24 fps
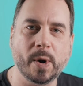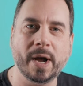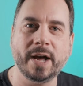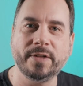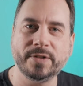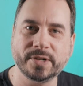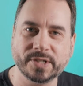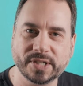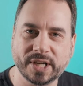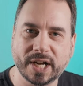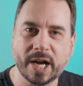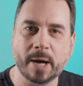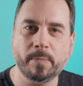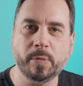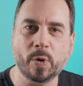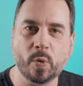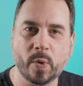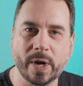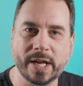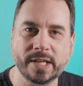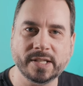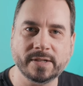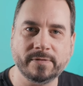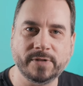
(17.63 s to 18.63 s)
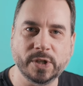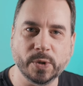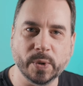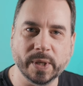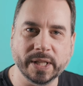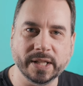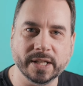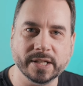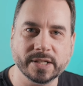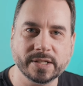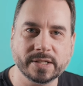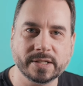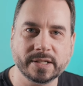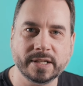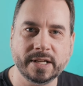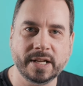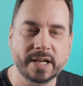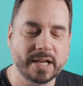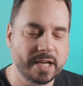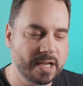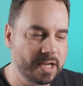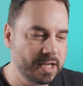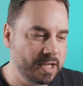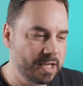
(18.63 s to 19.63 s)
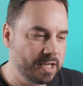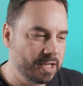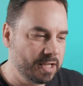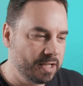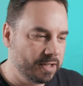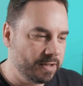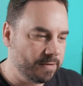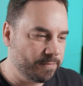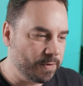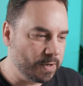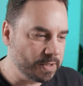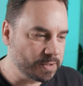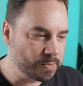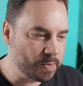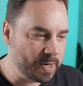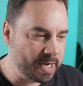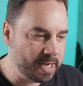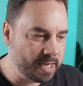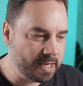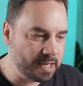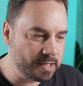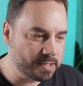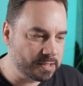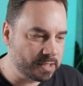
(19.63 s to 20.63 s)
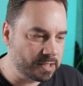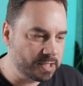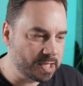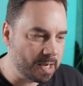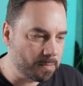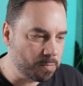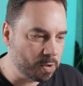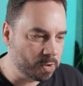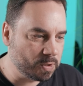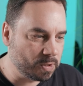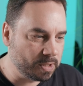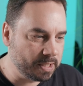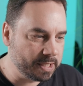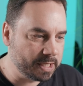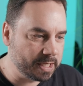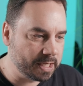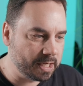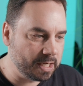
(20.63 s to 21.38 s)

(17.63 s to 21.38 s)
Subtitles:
and there's a couple ways of doing this. The first way is to double click